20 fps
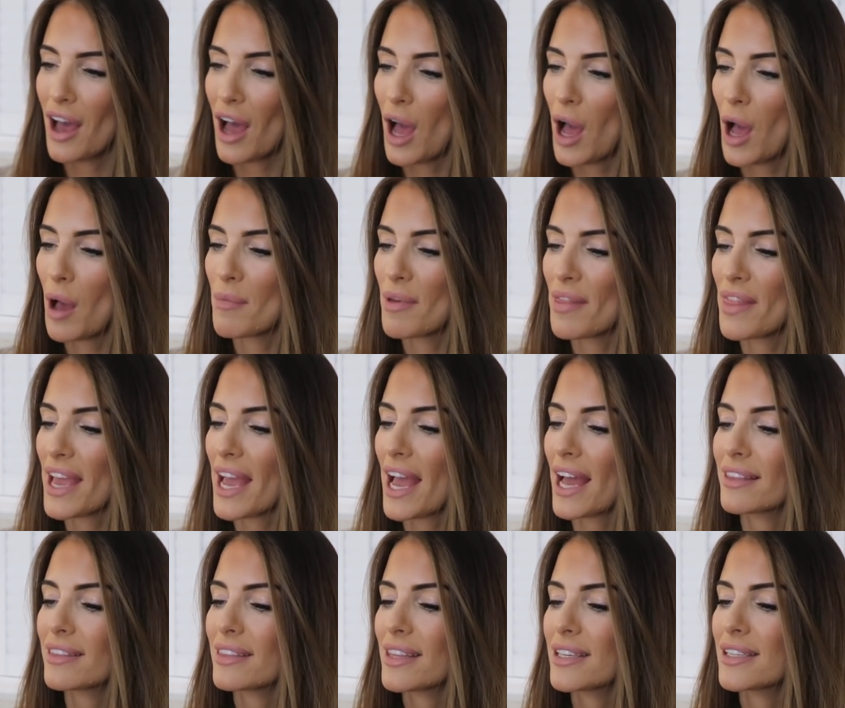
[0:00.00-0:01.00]
And they
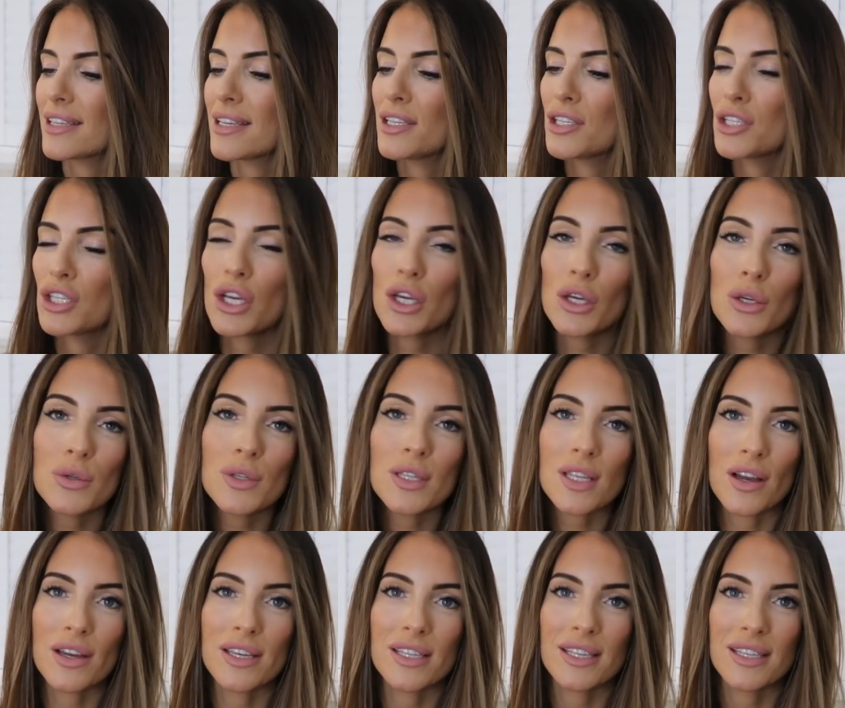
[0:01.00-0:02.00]
had this in 2
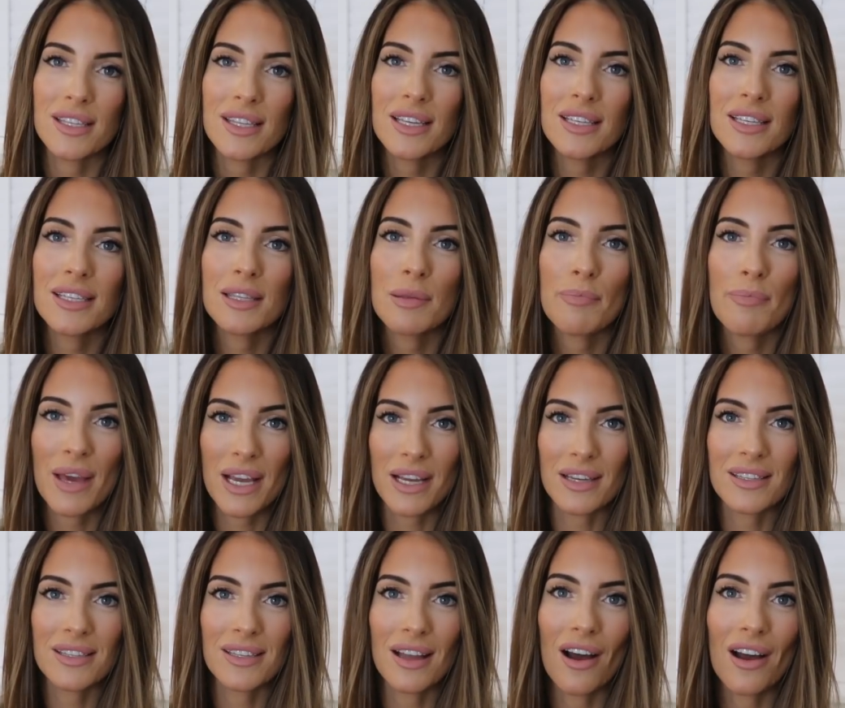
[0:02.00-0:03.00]
sizes. This is the
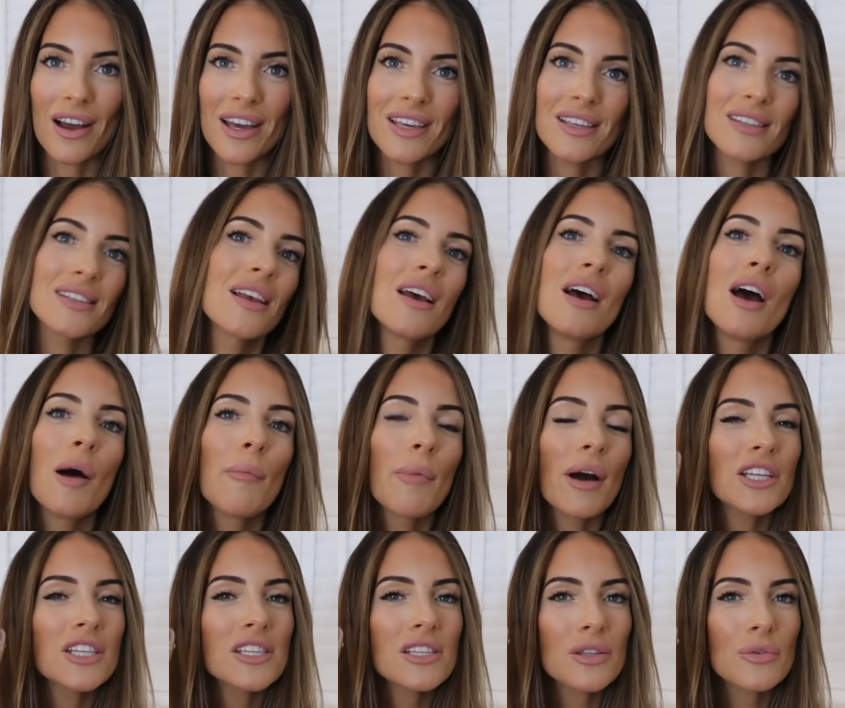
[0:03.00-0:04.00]
bigger size,
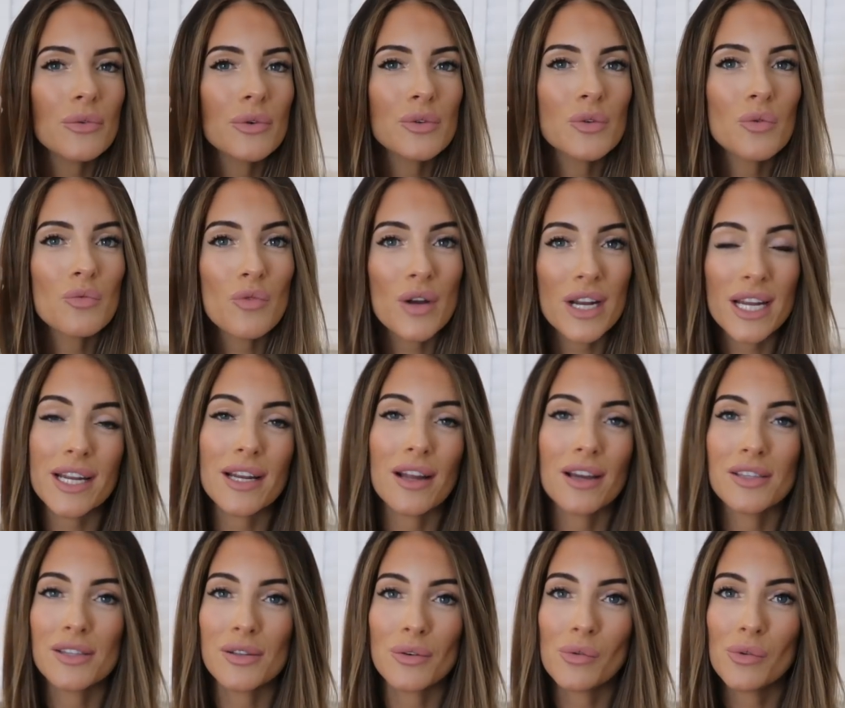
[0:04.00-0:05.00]
but I just thought it was a really
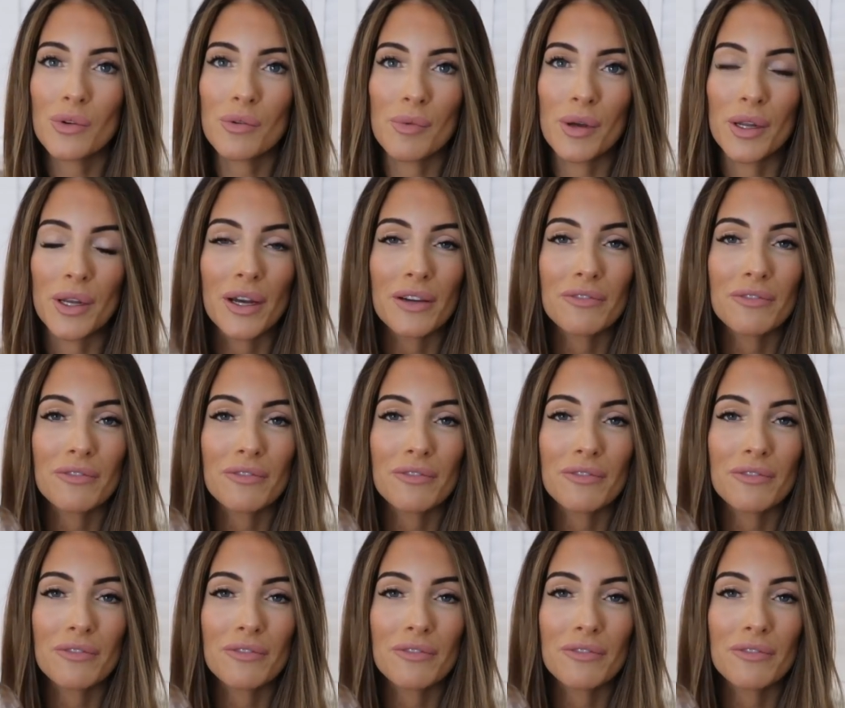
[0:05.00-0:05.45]
nice ornament.